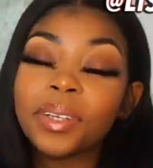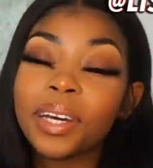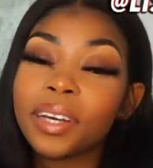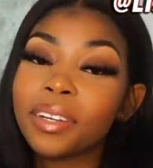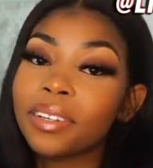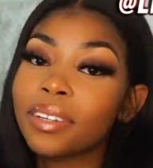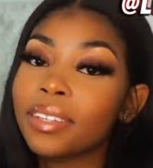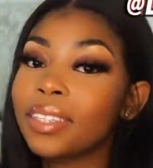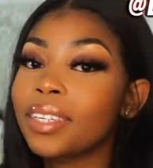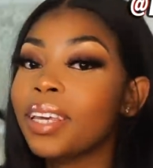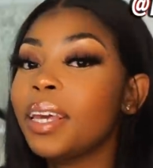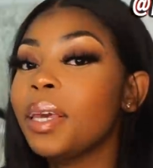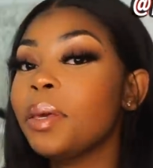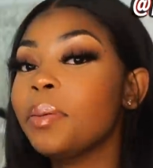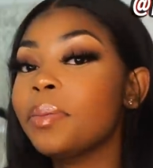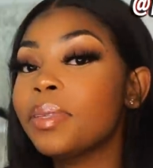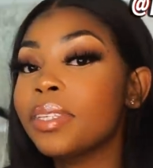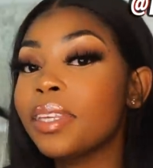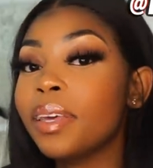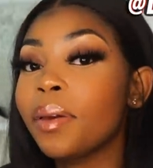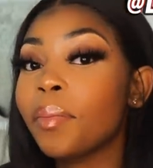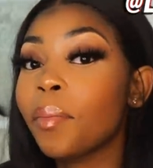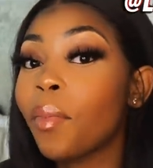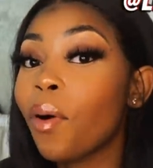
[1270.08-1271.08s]
channel to keep
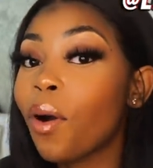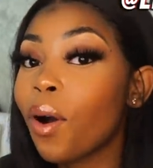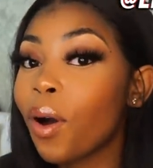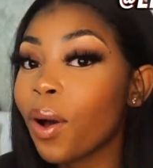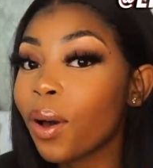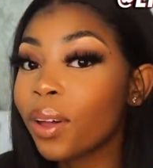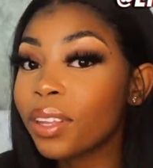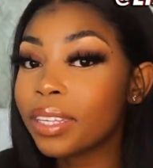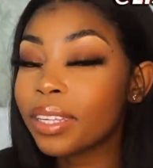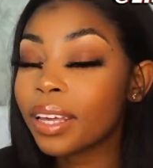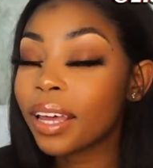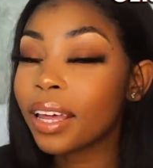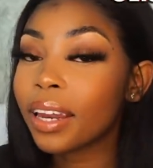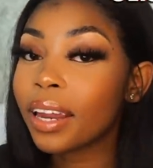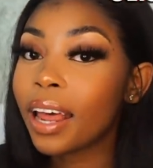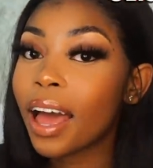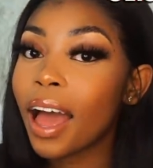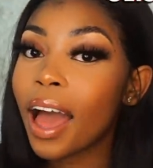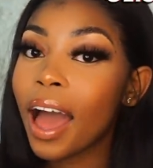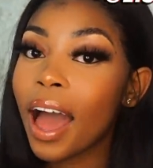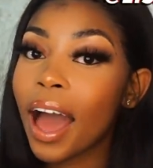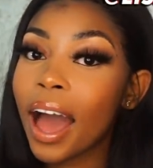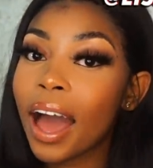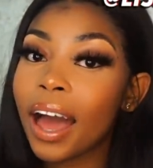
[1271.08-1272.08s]
seeing more content,
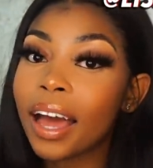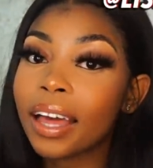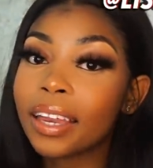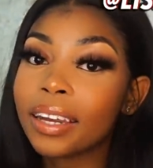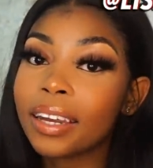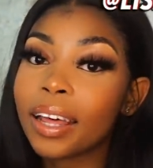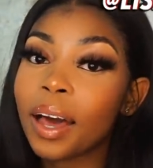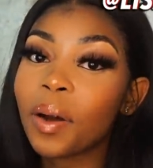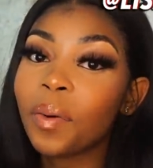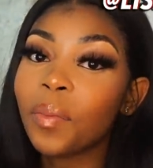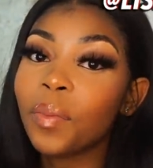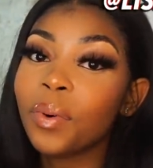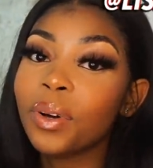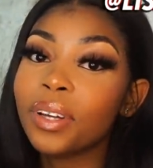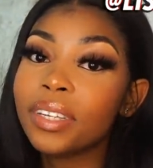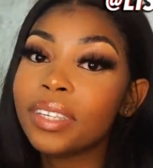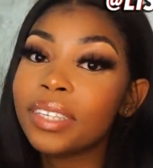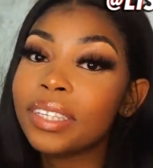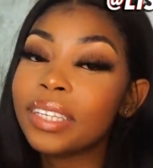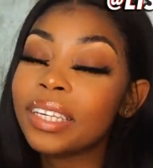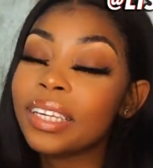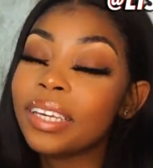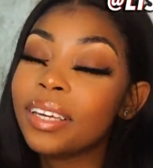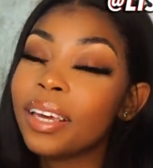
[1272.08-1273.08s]
and I will
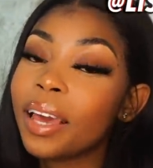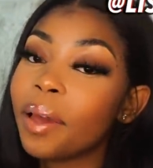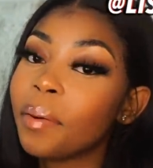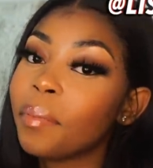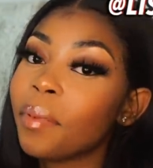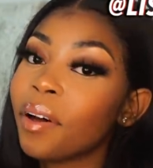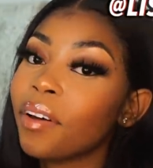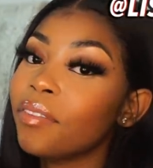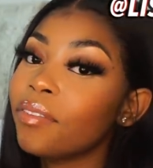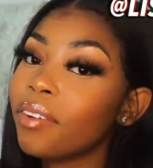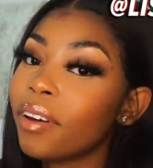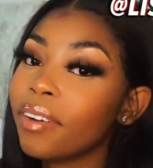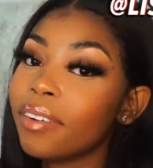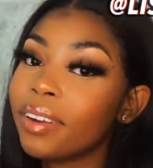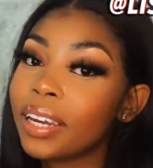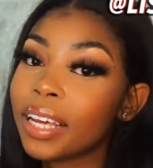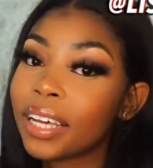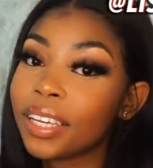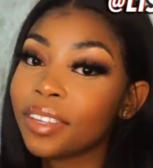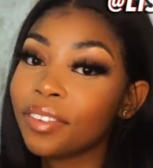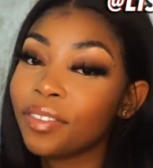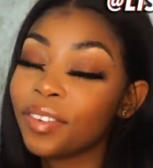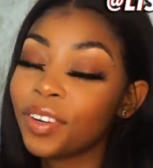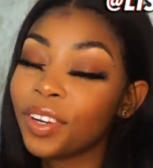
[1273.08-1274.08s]
see you in my very
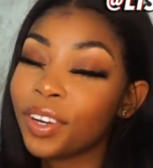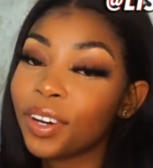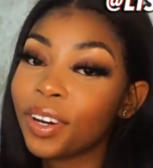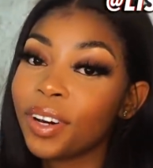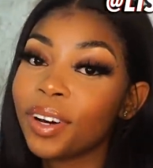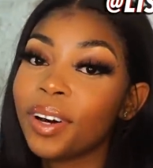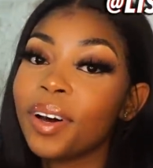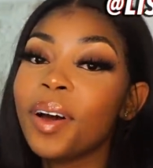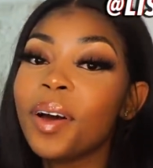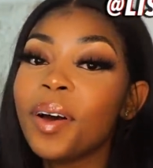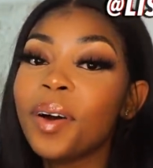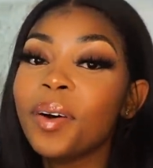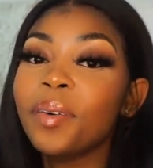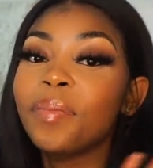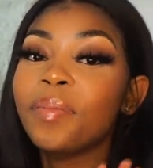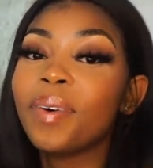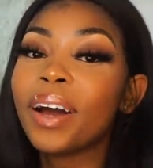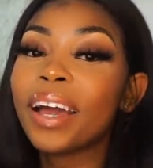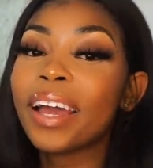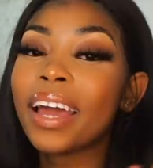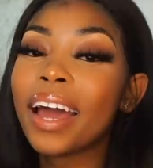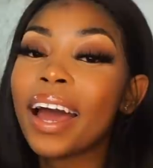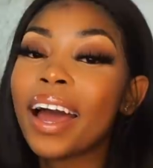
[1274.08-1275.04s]
next video. Bye